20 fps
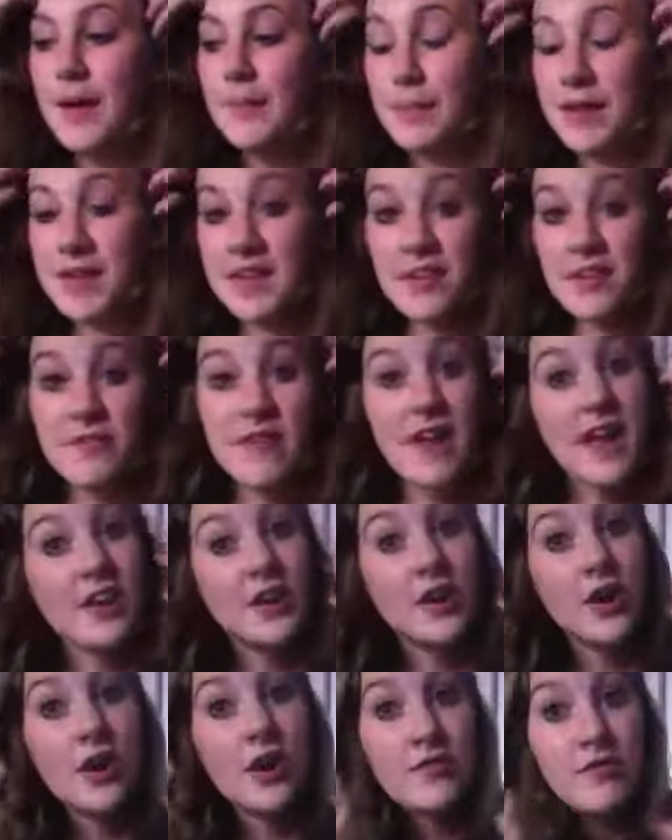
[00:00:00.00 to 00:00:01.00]
being a
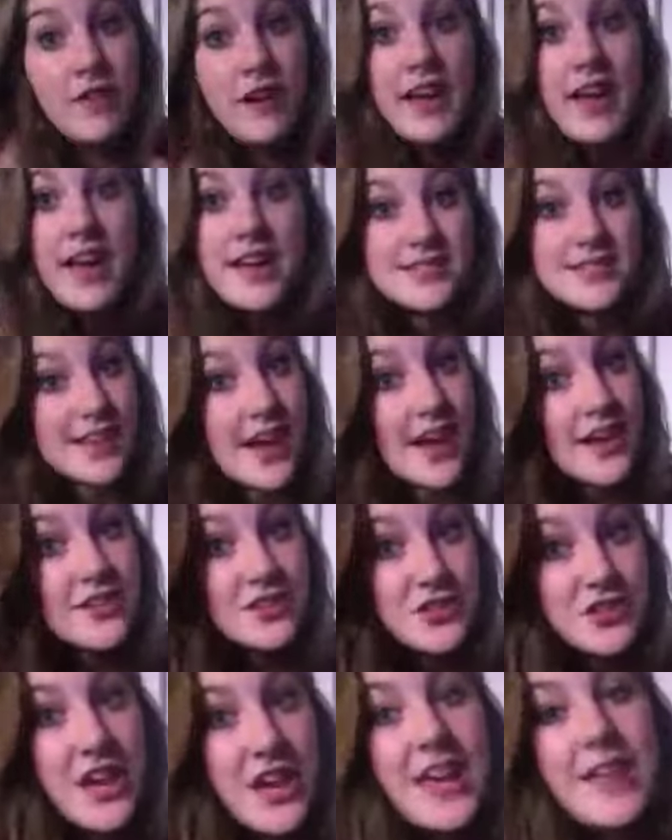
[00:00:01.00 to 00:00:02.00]
fangirl fucking
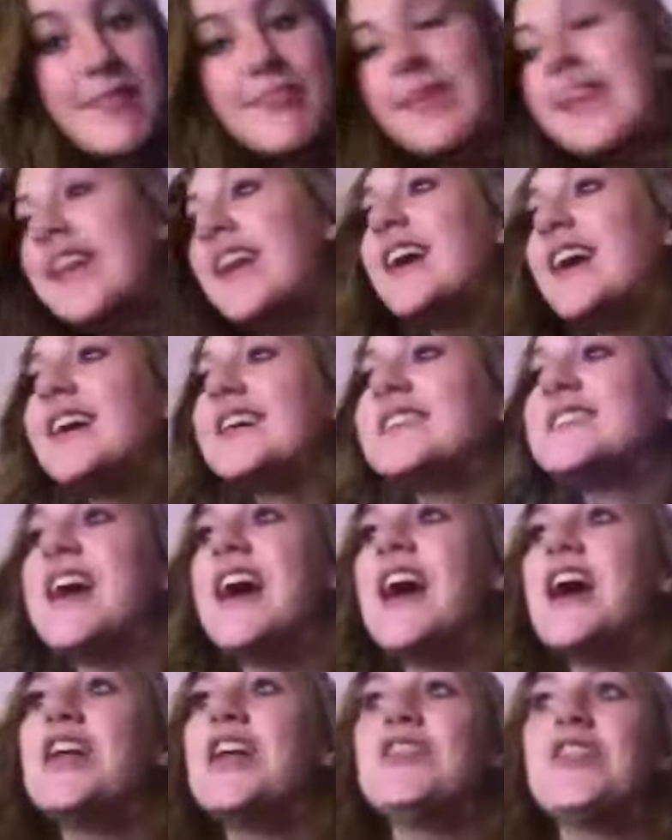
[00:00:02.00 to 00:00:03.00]
sucks shit because
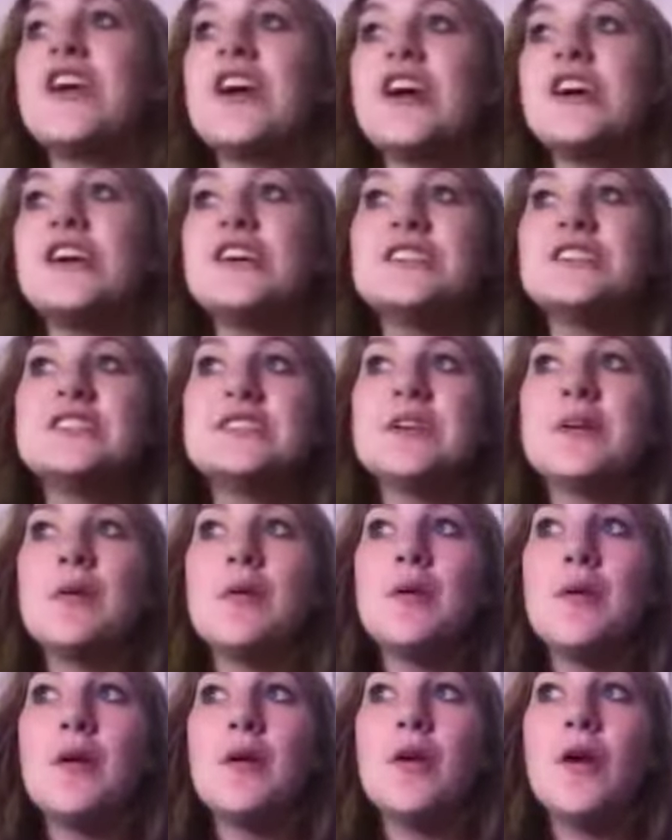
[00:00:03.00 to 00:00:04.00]
there's
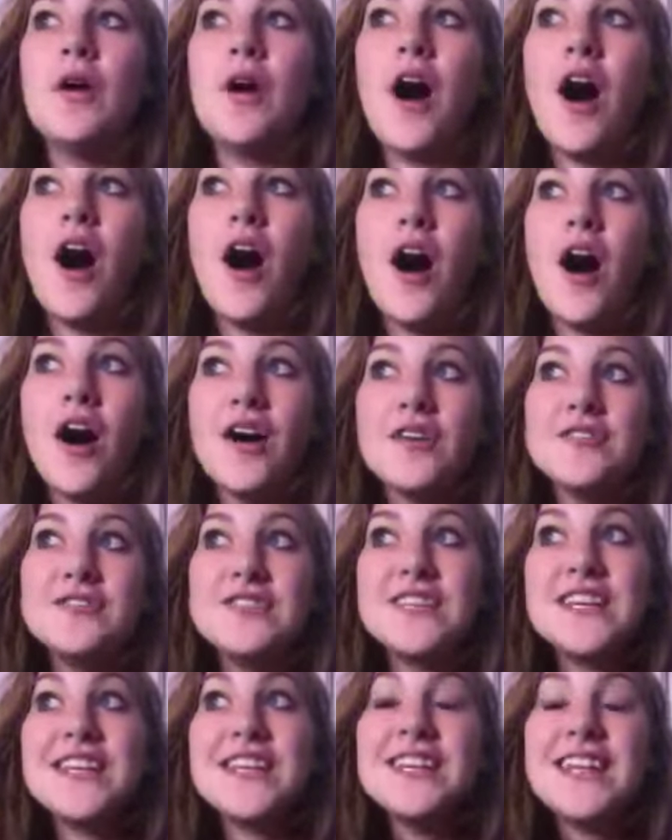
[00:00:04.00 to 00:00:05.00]

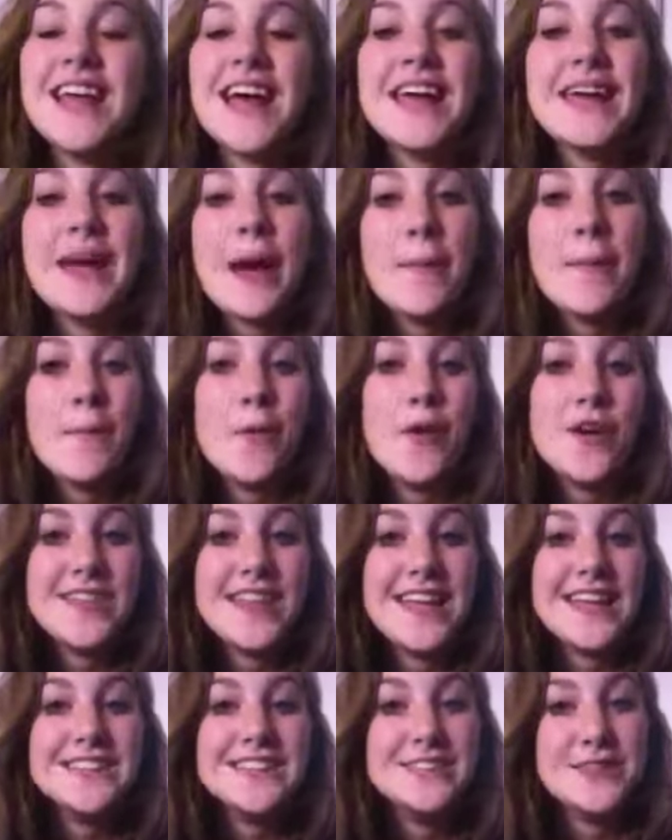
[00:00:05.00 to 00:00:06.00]
often like more
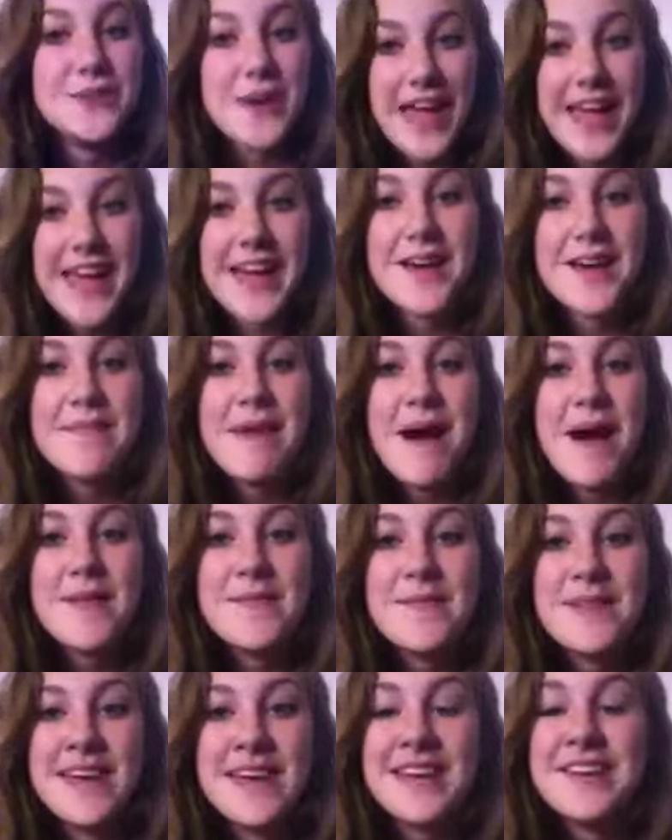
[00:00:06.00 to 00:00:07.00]
things you hate
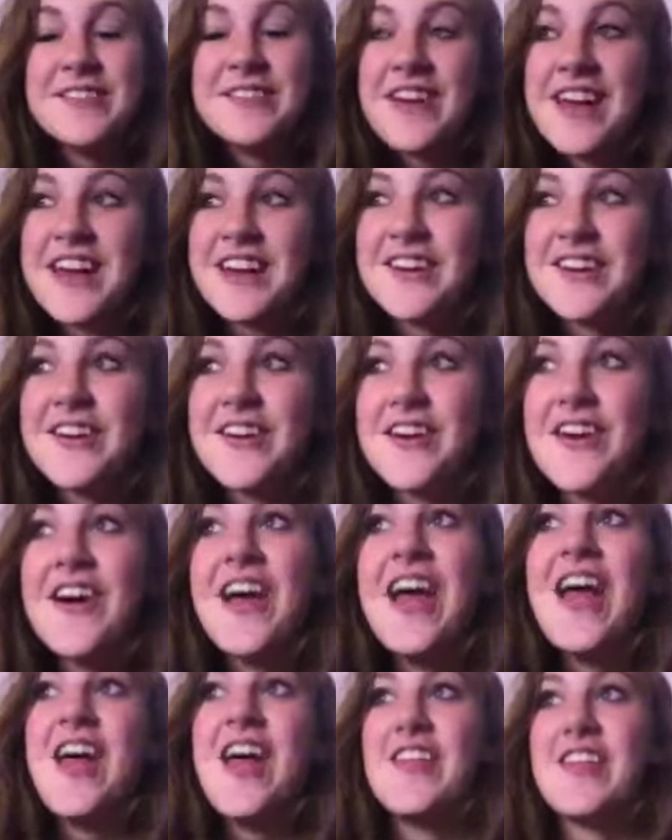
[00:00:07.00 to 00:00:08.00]
about being a fangirl
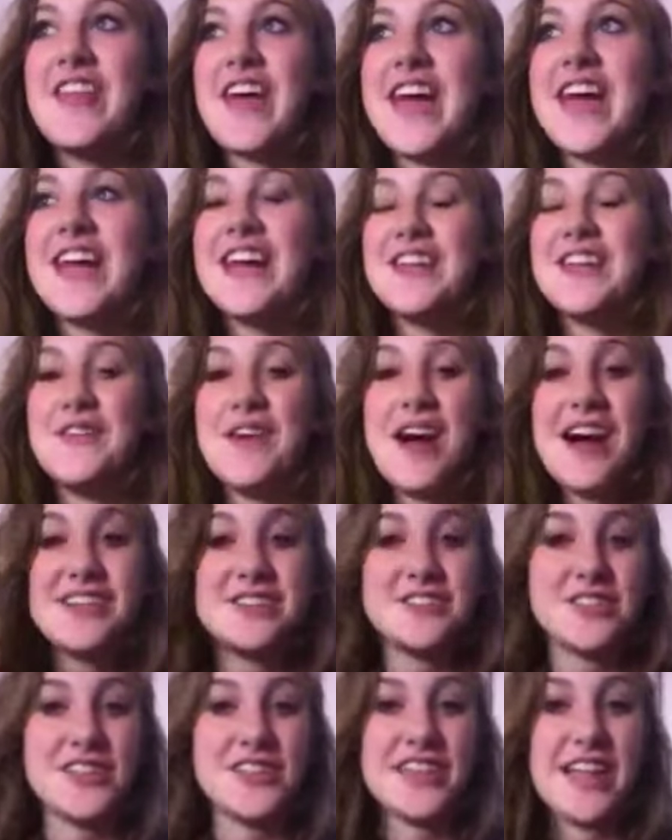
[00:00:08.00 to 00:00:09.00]
than you
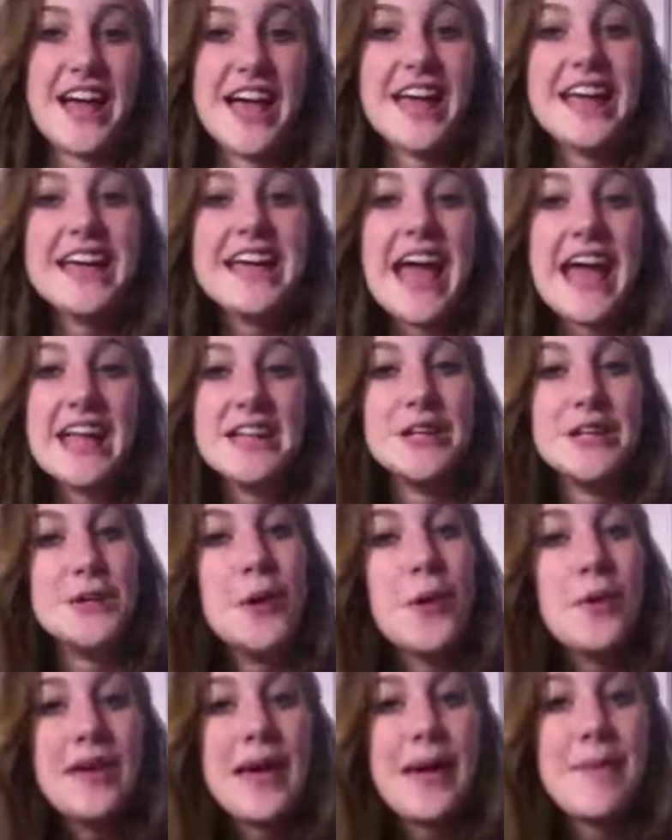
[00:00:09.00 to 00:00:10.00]
actually like, and you
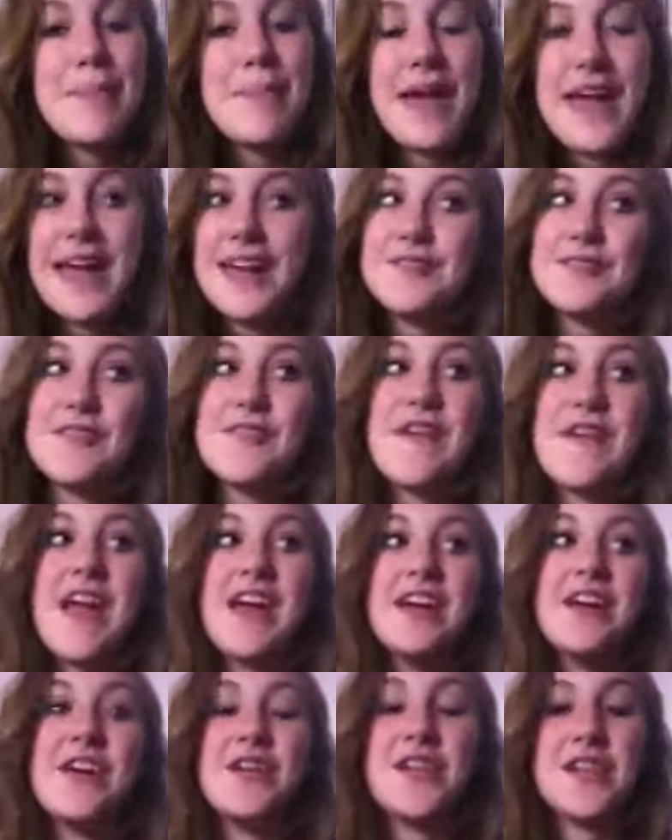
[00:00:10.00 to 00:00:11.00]
don't get paid for
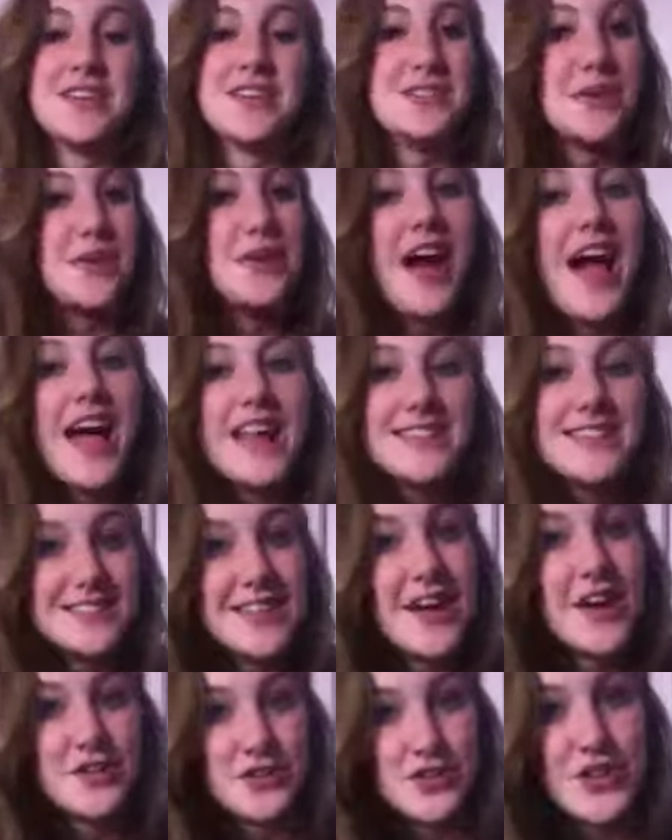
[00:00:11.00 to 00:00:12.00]
fangirling, so it kind of
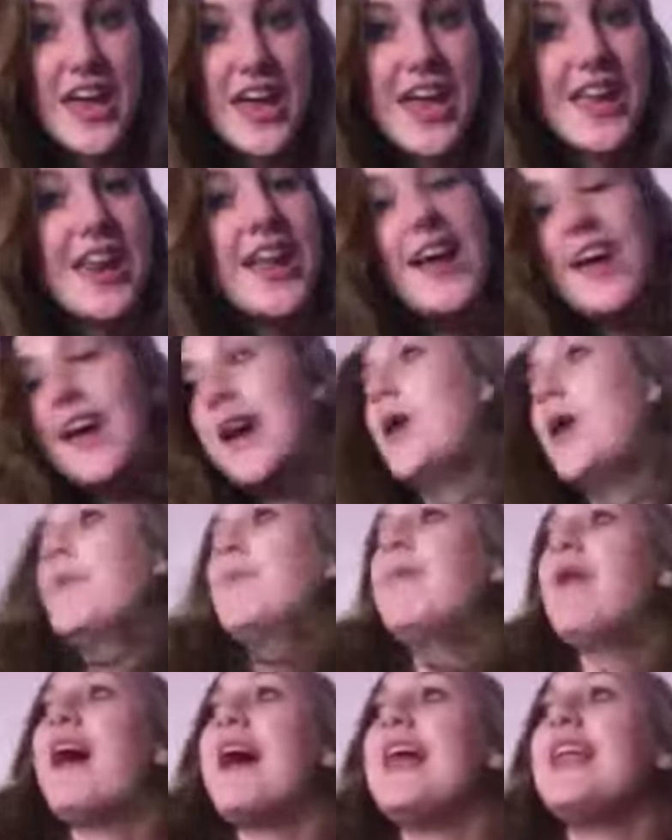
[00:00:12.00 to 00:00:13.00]
sucks shit.
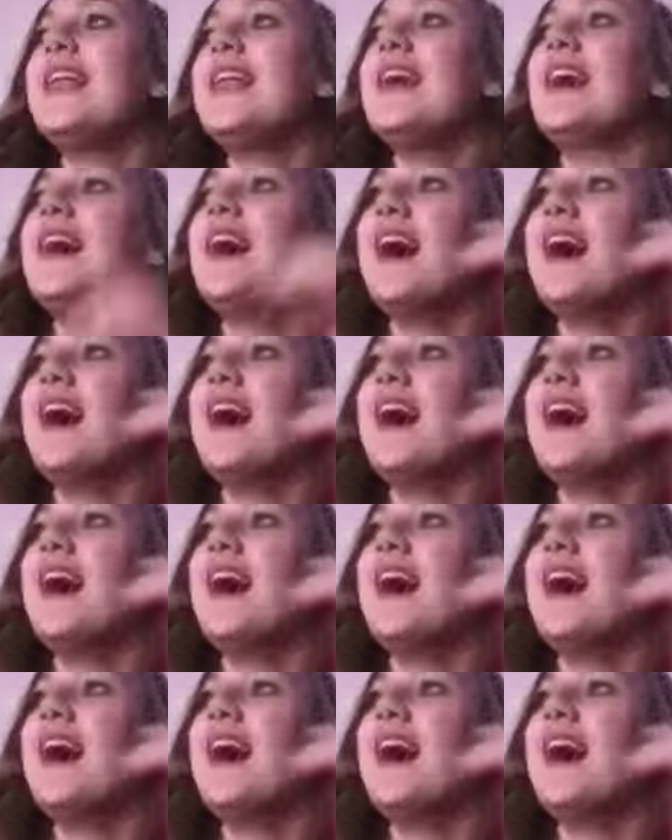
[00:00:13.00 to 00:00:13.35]
But,